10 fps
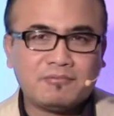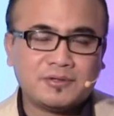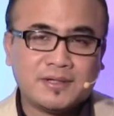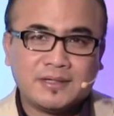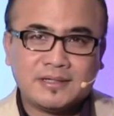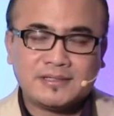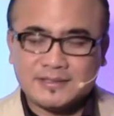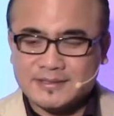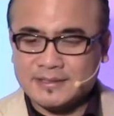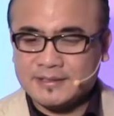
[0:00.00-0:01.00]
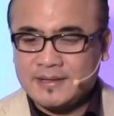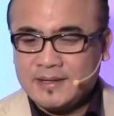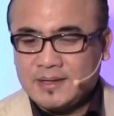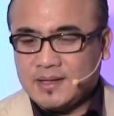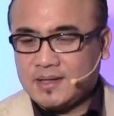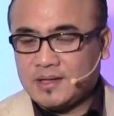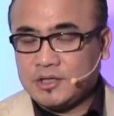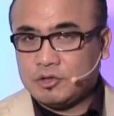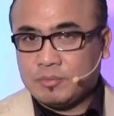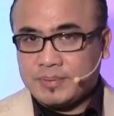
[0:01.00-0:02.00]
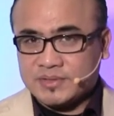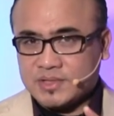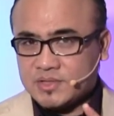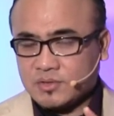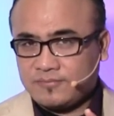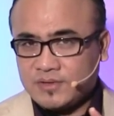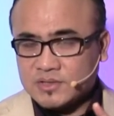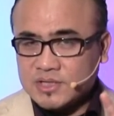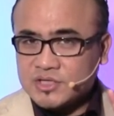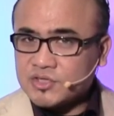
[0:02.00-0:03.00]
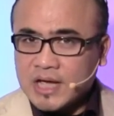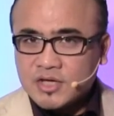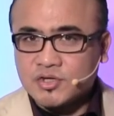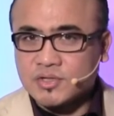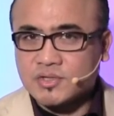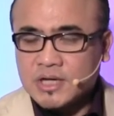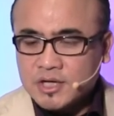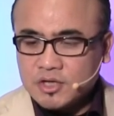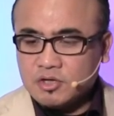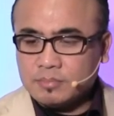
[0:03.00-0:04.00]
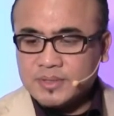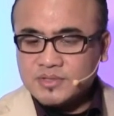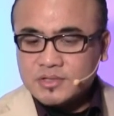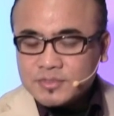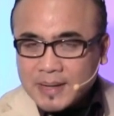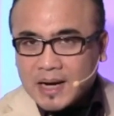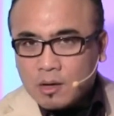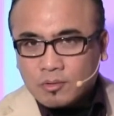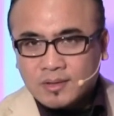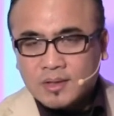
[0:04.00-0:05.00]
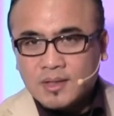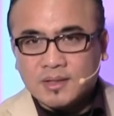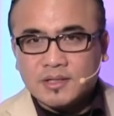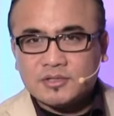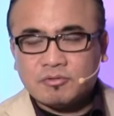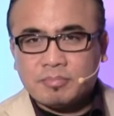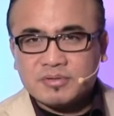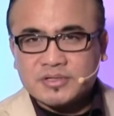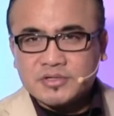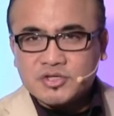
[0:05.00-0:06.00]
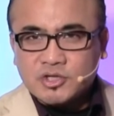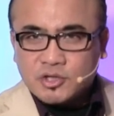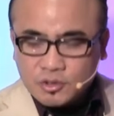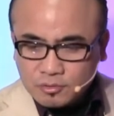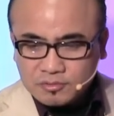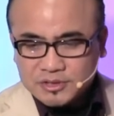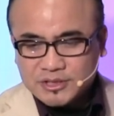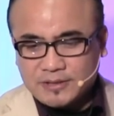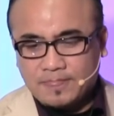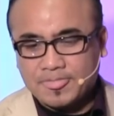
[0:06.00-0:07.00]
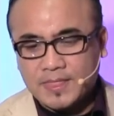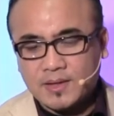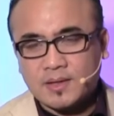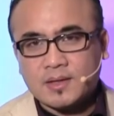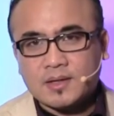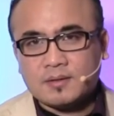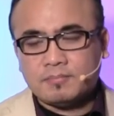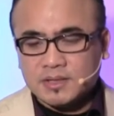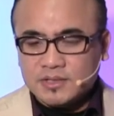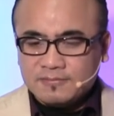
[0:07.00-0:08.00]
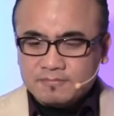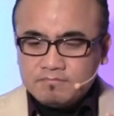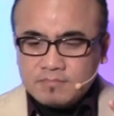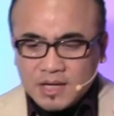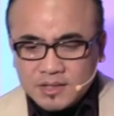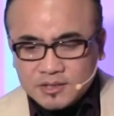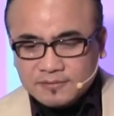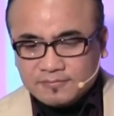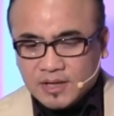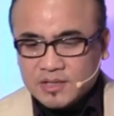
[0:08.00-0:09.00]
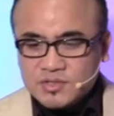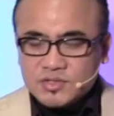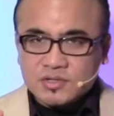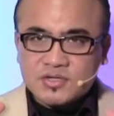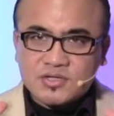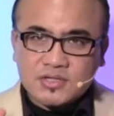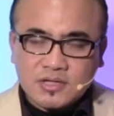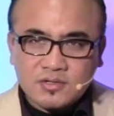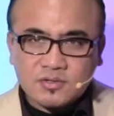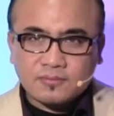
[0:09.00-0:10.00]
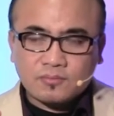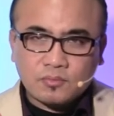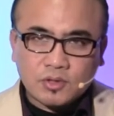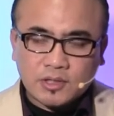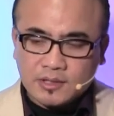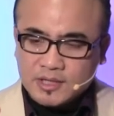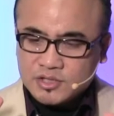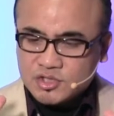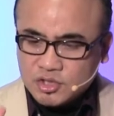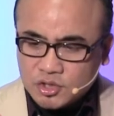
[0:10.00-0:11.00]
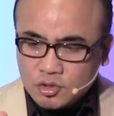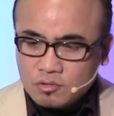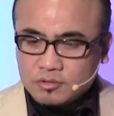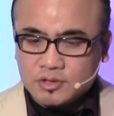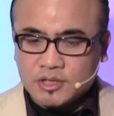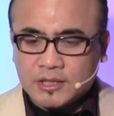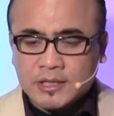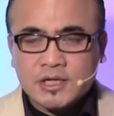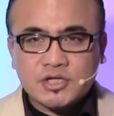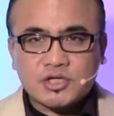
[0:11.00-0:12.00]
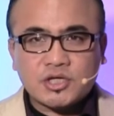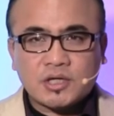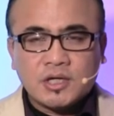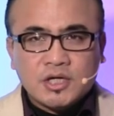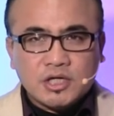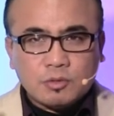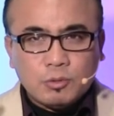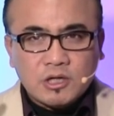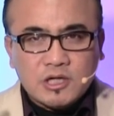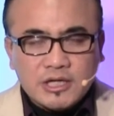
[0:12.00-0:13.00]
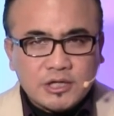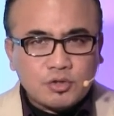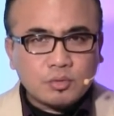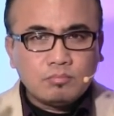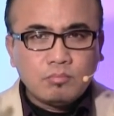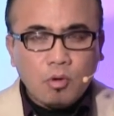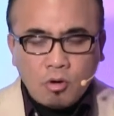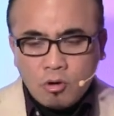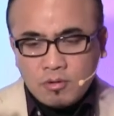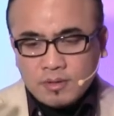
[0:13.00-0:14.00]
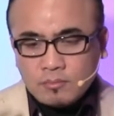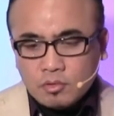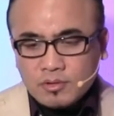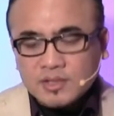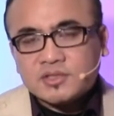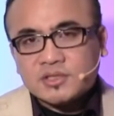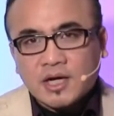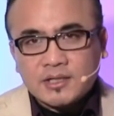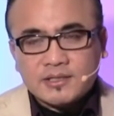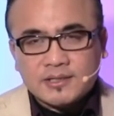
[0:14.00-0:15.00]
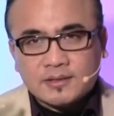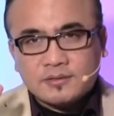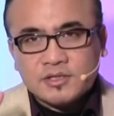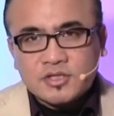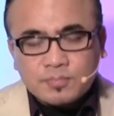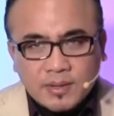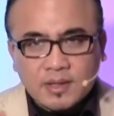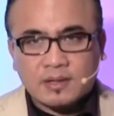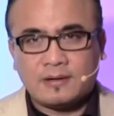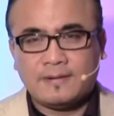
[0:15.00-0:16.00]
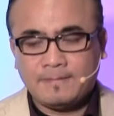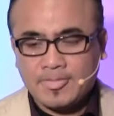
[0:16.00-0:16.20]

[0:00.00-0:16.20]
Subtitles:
everything, isn't it? It represents obviously status. It represents power. It represents security. But if money defines your sense of worth and security, see, it will lead to more and more anxiety and despair.